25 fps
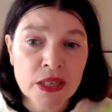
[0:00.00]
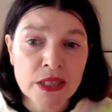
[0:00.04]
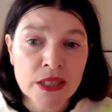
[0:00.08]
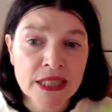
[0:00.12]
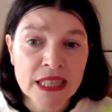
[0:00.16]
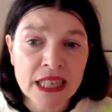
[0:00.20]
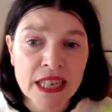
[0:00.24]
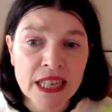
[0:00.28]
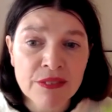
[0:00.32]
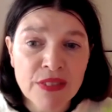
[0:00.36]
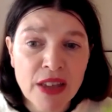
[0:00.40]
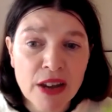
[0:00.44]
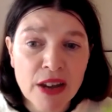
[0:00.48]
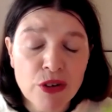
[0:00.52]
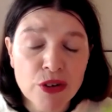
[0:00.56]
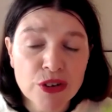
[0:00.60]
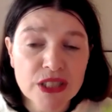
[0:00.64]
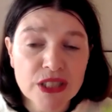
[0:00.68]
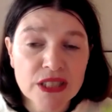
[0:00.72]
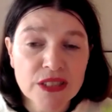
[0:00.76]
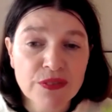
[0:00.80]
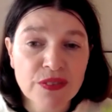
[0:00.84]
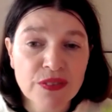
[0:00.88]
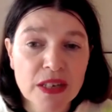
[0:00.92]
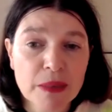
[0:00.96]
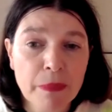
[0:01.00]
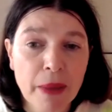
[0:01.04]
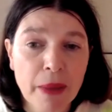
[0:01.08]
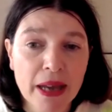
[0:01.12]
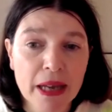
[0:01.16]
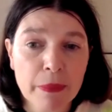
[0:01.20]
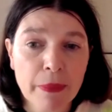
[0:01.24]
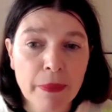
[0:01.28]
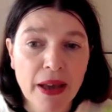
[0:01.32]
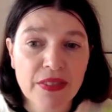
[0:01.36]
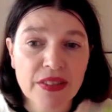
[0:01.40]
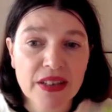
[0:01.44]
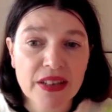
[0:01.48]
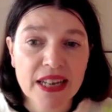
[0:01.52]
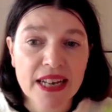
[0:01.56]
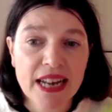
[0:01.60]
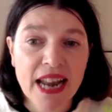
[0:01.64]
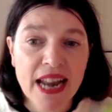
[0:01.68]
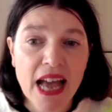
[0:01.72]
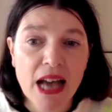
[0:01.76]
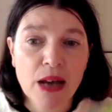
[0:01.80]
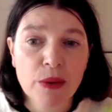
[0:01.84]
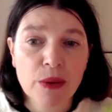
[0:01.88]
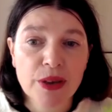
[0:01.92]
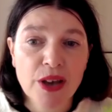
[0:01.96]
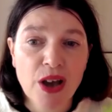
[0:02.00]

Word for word: to give their honest feedback about the canal.